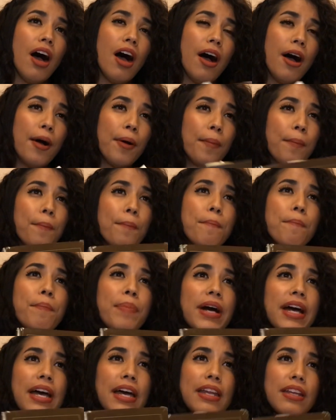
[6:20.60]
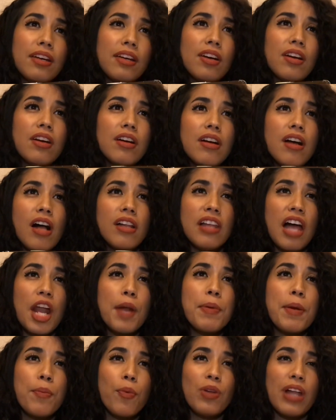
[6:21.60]
But a lot
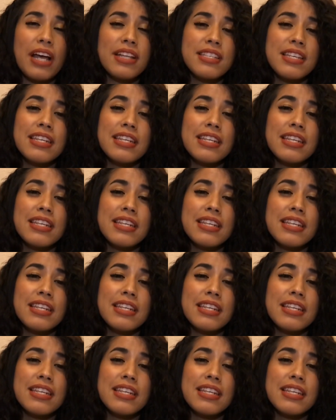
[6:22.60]
of people like